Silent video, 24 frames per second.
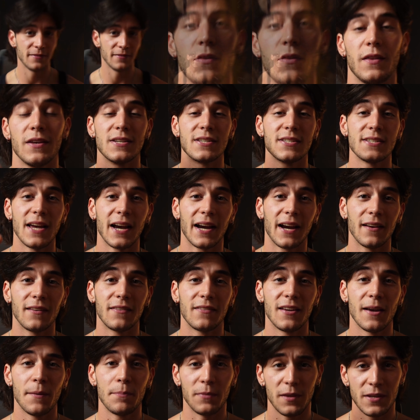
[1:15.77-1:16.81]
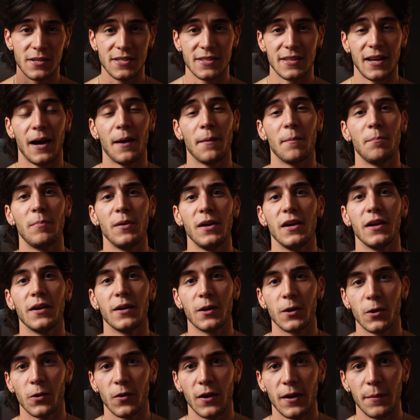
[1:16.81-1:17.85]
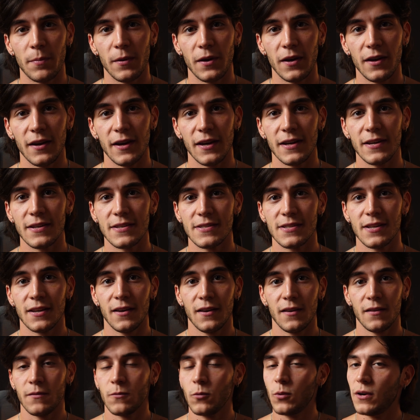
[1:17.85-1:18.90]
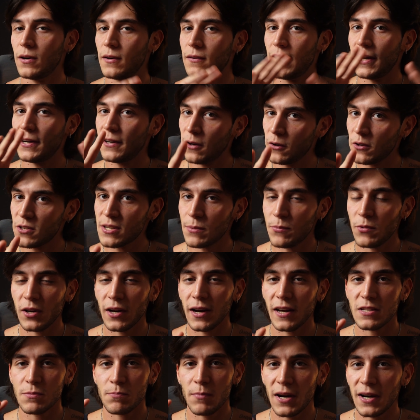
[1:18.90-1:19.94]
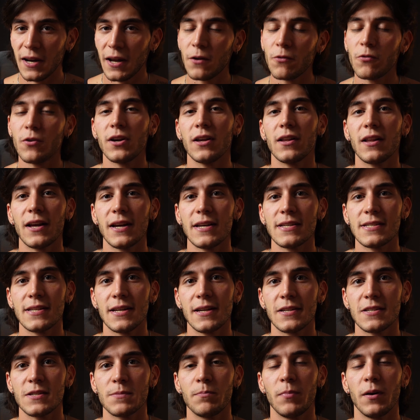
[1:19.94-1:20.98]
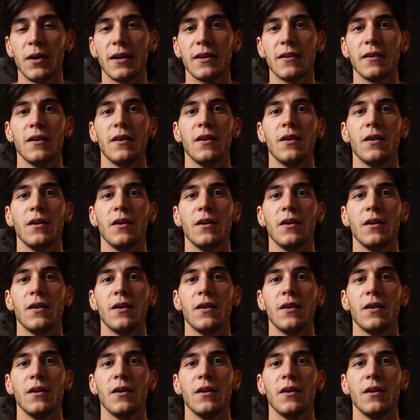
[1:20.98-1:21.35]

The second tip to stop being creepy is well, I know some of you guys might not realize this, but